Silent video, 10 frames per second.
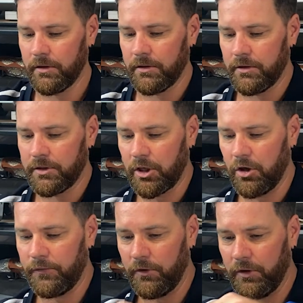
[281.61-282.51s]
Show
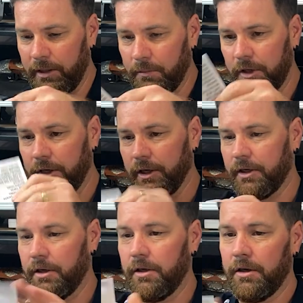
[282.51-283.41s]
off all our work.
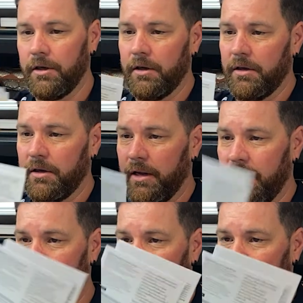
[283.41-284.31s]

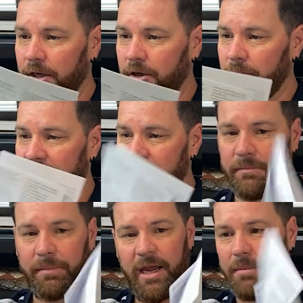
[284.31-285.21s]
And we got little bits of
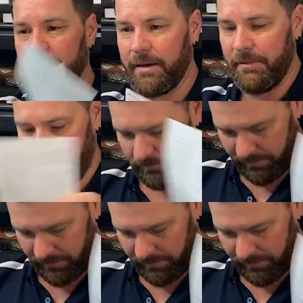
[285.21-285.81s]
paper coming from